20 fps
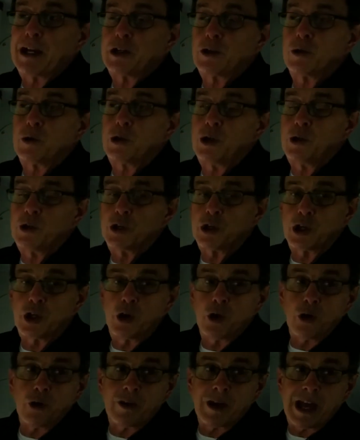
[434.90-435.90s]
sure you
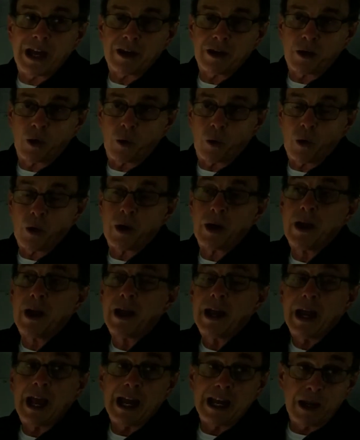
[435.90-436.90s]
secure that door,
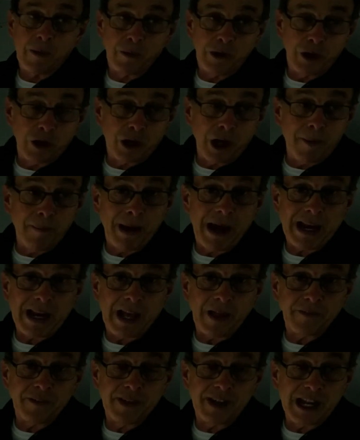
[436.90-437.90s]
and then when you come back
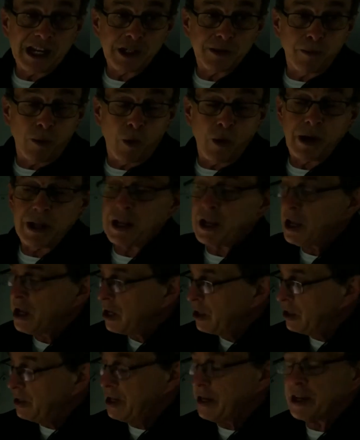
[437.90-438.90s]
out the next morning,
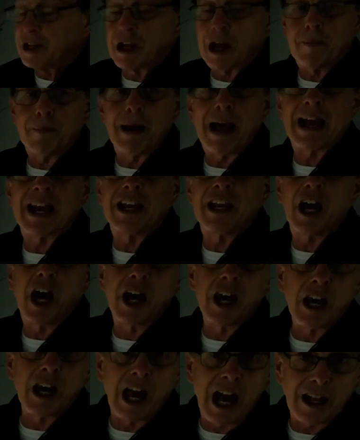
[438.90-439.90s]
you need to come back and
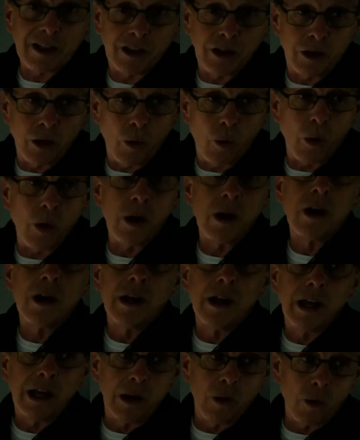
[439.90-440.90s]
unlock the door in